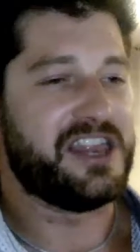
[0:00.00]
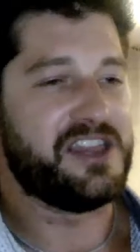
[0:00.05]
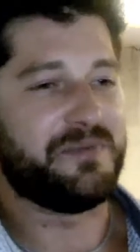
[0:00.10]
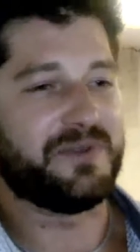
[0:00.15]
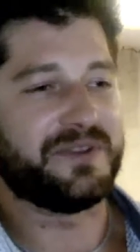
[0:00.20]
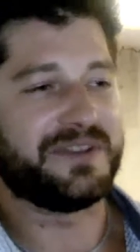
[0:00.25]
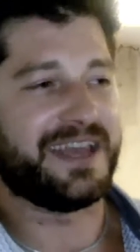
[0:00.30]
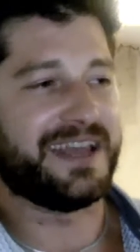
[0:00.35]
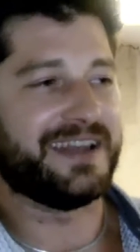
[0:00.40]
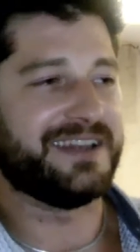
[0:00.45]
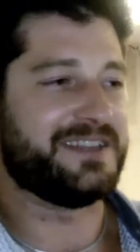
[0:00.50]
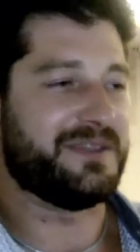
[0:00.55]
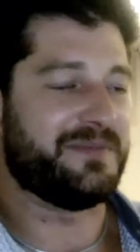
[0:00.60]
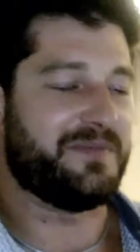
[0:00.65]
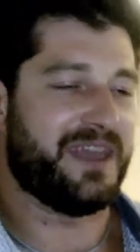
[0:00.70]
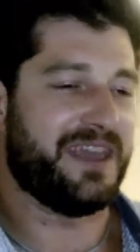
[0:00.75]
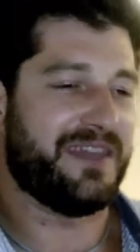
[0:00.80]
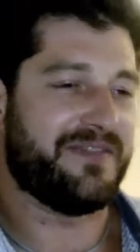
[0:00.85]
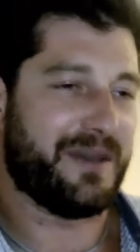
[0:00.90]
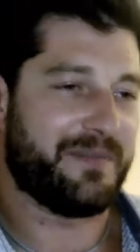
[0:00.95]
and you pretend to
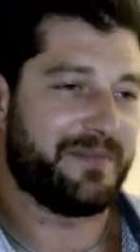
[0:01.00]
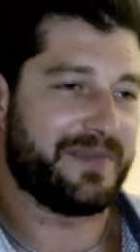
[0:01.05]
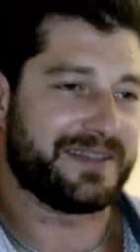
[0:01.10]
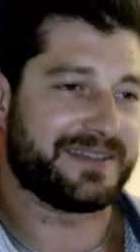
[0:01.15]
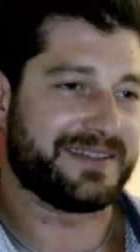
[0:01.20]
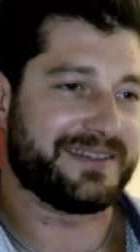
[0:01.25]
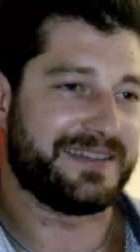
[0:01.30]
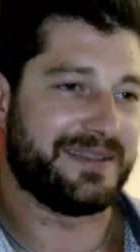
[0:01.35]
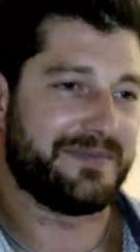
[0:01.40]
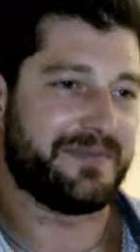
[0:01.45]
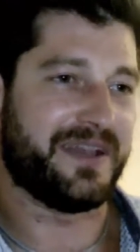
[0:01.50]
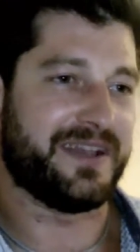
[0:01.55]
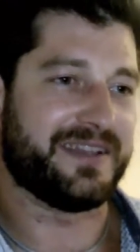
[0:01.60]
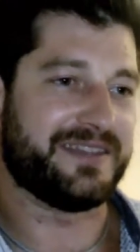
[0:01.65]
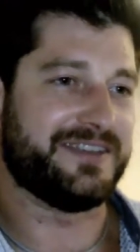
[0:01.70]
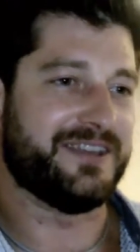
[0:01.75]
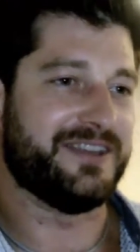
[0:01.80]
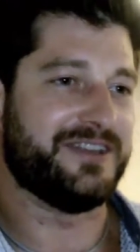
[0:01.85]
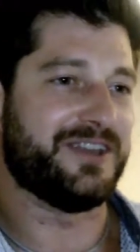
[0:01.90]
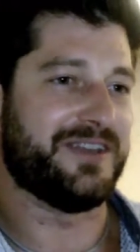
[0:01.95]
be that businessy
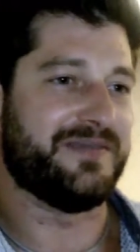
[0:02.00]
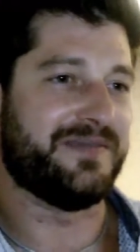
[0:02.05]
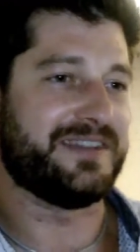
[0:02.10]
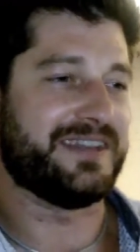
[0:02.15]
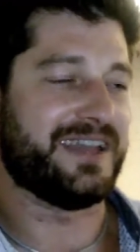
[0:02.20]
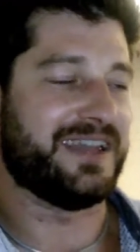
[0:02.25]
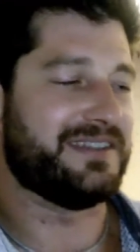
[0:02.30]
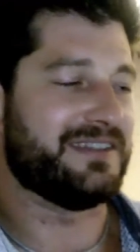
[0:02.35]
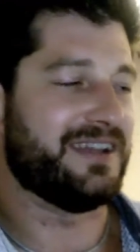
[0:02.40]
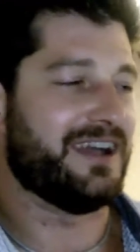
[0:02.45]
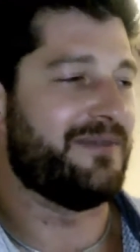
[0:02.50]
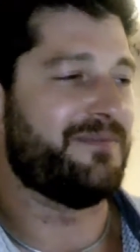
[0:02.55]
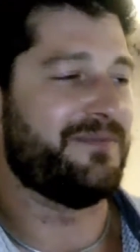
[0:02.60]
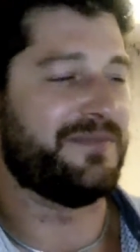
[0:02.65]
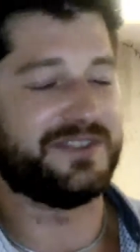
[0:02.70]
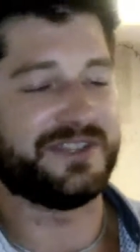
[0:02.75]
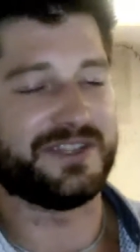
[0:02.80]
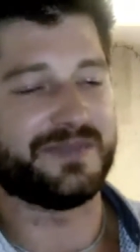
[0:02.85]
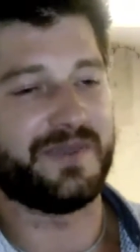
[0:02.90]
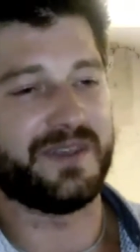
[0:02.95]
person you do in the daytime,
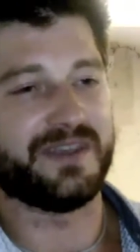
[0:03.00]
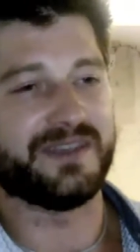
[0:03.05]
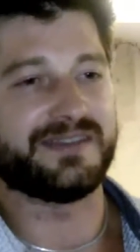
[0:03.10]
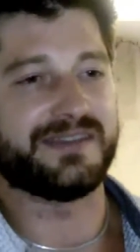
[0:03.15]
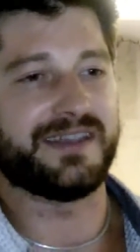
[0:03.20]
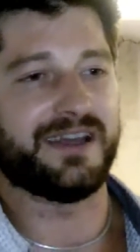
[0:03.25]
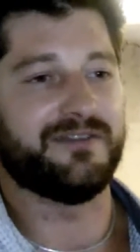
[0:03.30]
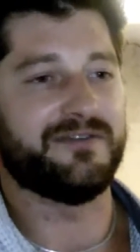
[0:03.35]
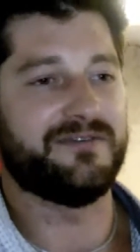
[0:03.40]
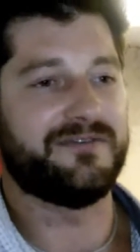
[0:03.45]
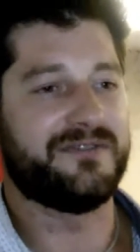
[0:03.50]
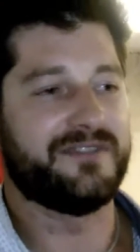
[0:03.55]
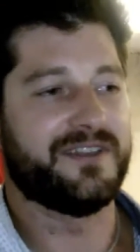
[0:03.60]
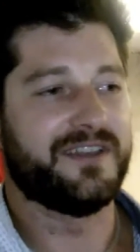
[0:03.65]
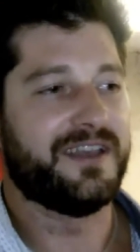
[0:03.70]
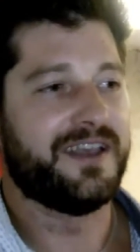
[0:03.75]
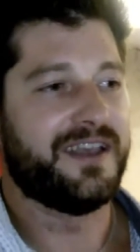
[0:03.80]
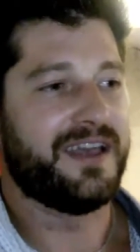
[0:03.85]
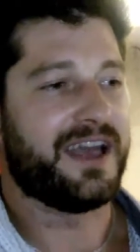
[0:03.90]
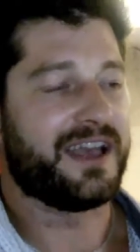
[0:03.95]
but just be yourself
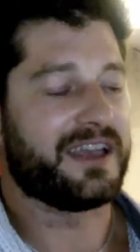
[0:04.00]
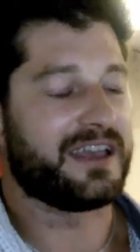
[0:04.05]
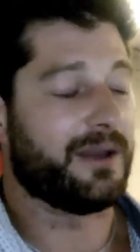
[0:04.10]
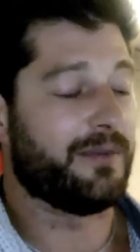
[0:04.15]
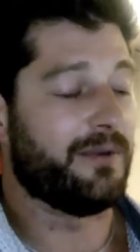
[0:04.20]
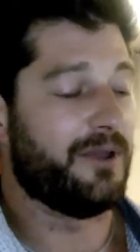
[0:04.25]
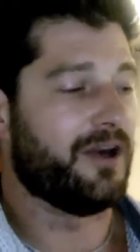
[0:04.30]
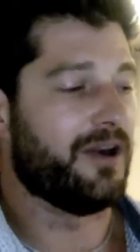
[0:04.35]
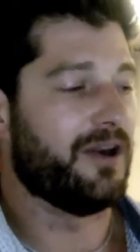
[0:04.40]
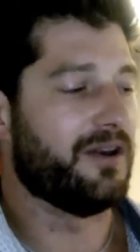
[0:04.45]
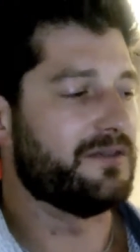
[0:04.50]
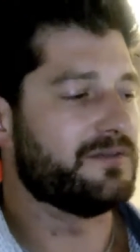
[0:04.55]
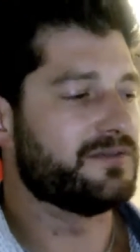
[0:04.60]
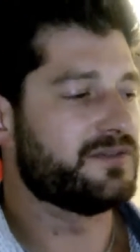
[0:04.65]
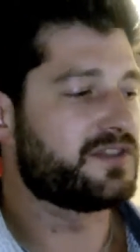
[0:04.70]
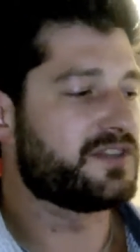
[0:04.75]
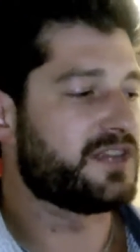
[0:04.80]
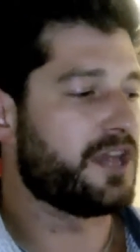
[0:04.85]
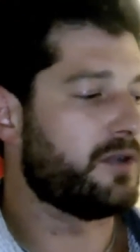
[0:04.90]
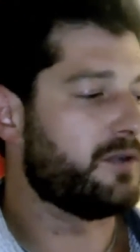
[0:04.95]
and come along.
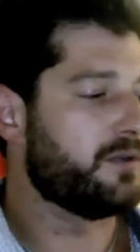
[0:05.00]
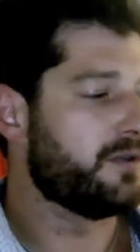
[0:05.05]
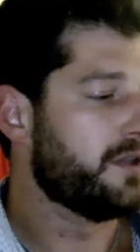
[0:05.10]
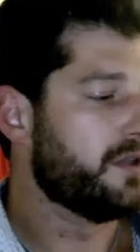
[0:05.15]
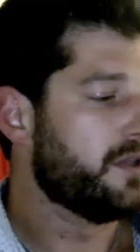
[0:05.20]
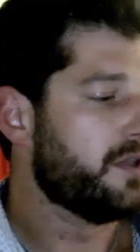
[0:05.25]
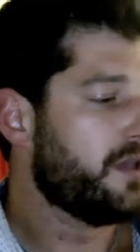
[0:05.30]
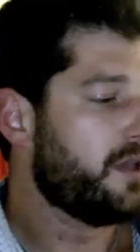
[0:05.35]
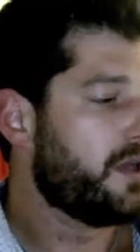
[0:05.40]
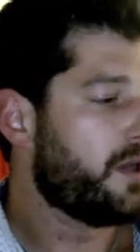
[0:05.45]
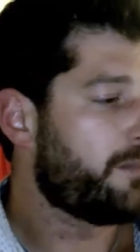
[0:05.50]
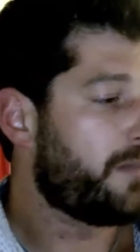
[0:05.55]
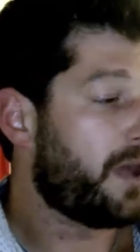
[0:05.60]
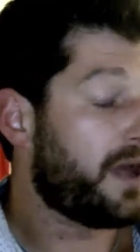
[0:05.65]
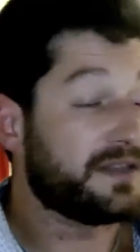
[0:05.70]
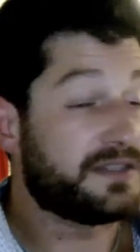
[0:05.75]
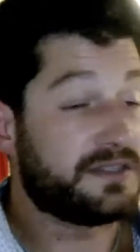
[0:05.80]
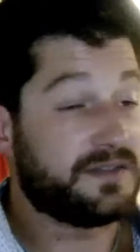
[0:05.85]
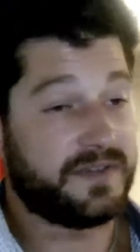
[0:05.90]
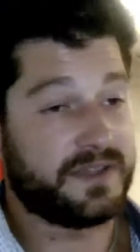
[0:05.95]
So
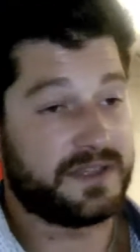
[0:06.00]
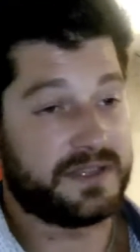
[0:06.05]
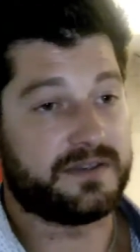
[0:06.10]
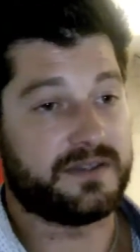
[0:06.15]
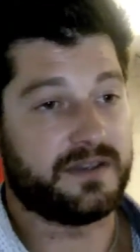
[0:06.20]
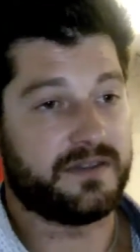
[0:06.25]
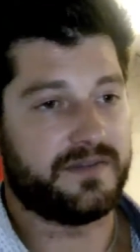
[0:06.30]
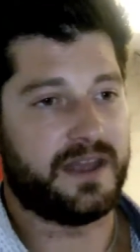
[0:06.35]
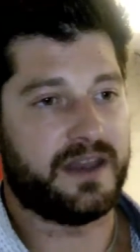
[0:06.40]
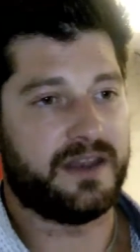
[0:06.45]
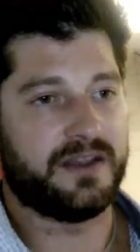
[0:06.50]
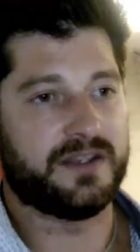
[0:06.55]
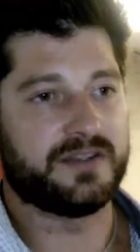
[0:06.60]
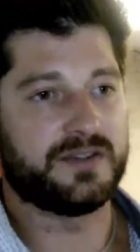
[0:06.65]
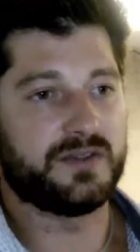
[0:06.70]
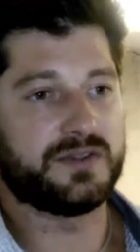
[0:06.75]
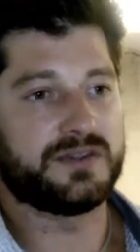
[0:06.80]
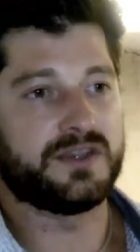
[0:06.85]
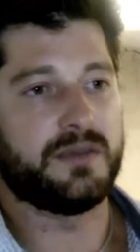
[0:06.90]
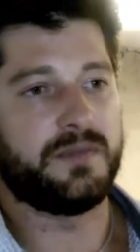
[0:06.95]
part of this event
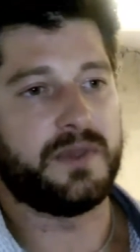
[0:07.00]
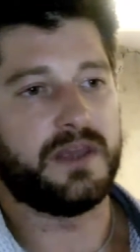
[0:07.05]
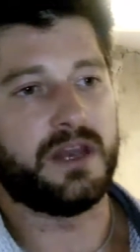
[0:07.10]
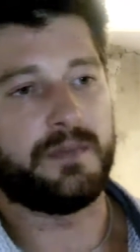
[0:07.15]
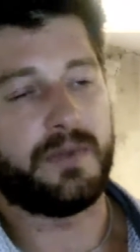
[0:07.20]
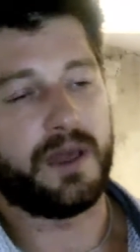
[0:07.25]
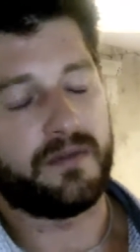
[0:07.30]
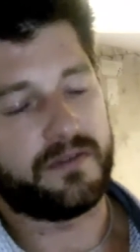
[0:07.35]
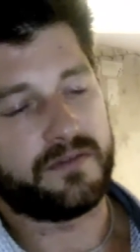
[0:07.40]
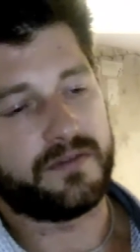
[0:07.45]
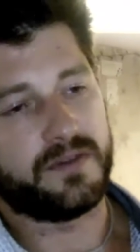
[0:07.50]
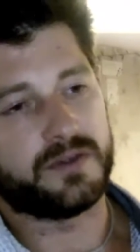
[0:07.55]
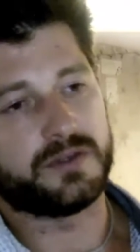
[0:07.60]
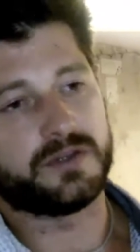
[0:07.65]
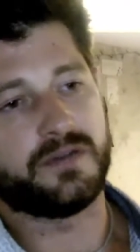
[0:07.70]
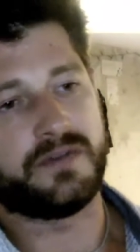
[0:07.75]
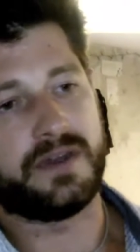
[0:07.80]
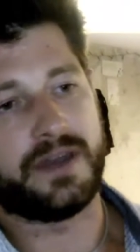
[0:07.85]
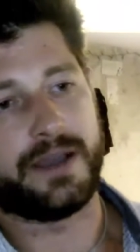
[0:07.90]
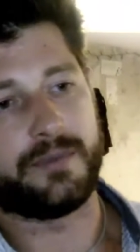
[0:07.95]
has also been about the
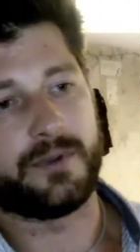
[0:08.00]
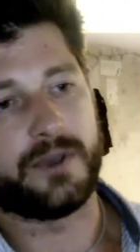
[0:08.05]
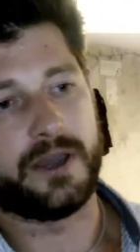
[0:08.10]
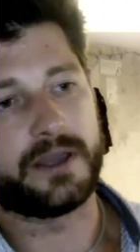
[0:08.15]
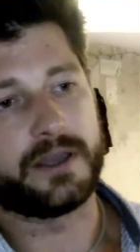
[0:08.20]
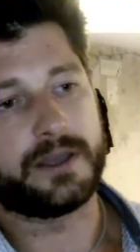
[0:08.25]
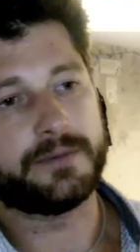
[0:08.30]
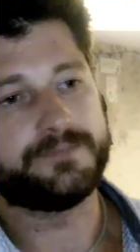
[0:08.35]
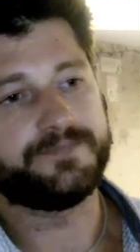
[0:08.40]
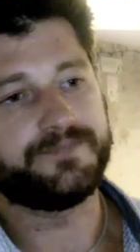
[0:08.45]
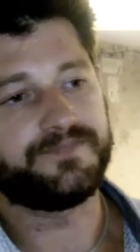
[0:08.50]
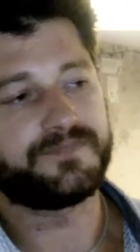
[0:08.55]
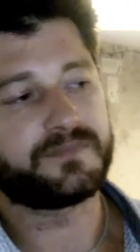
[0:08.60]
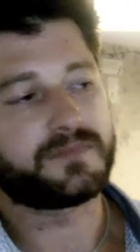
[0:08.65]
future of the network.